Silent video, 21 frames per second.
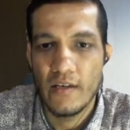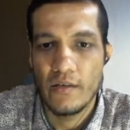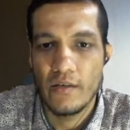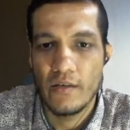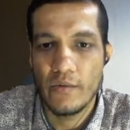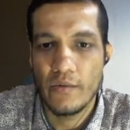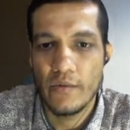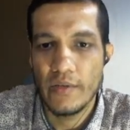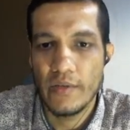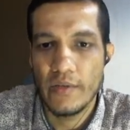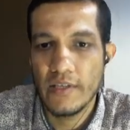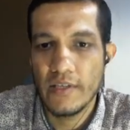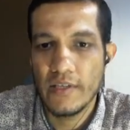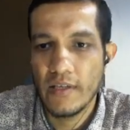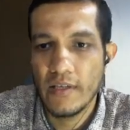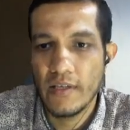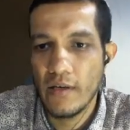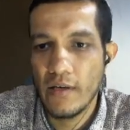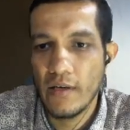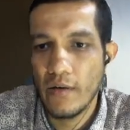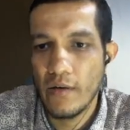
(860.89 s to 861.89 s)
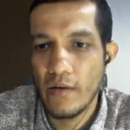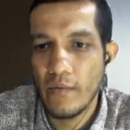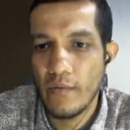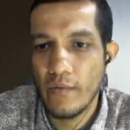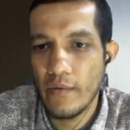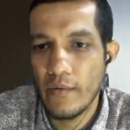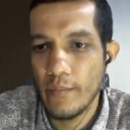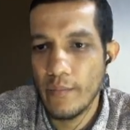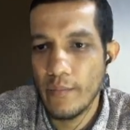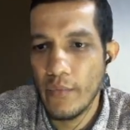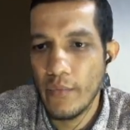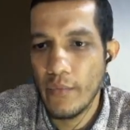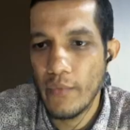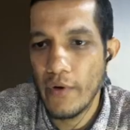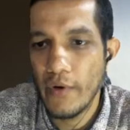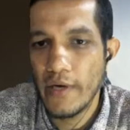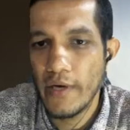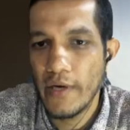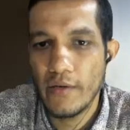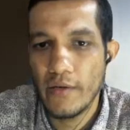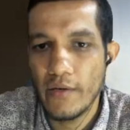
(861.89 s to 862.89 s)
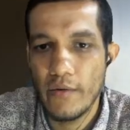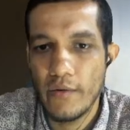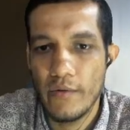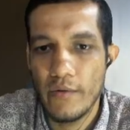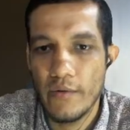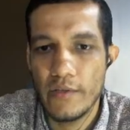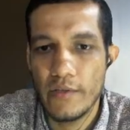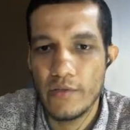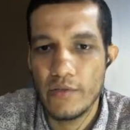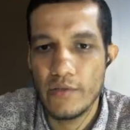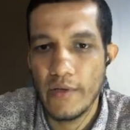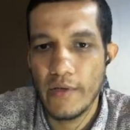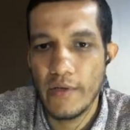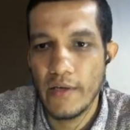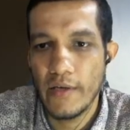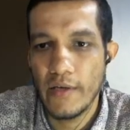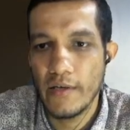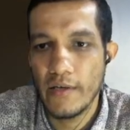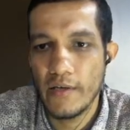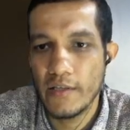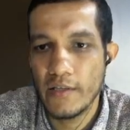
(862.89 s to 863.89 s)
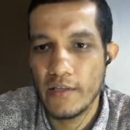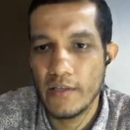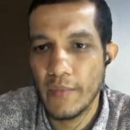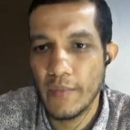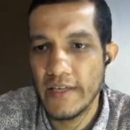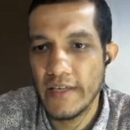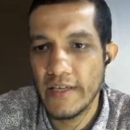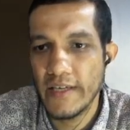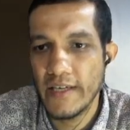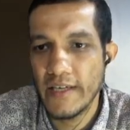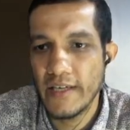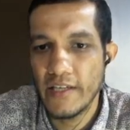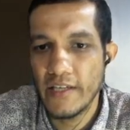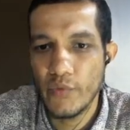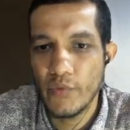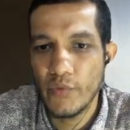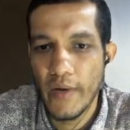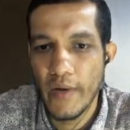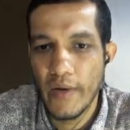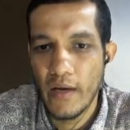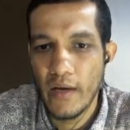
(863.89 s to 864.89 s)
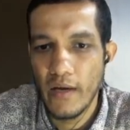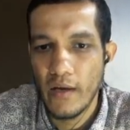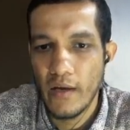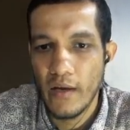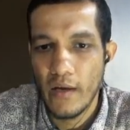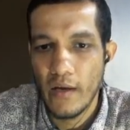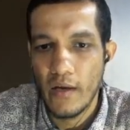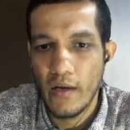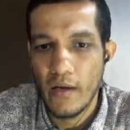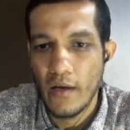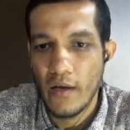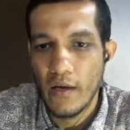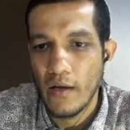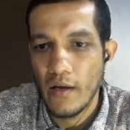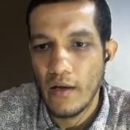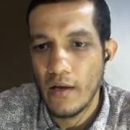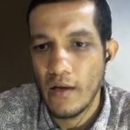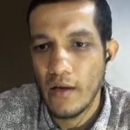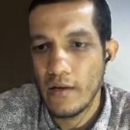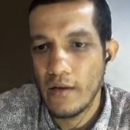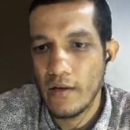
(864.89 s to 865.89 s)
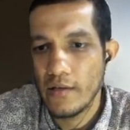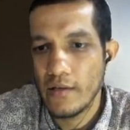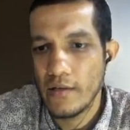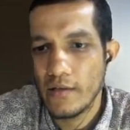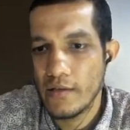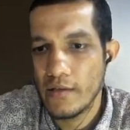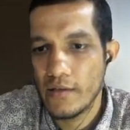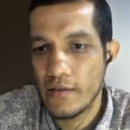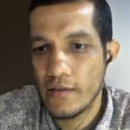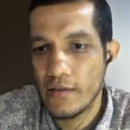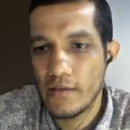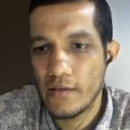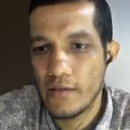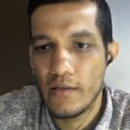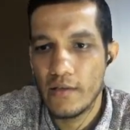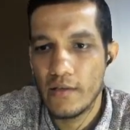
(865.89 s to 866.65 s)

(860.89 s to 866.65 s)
So these are the one point. Just we can split it in this way. This is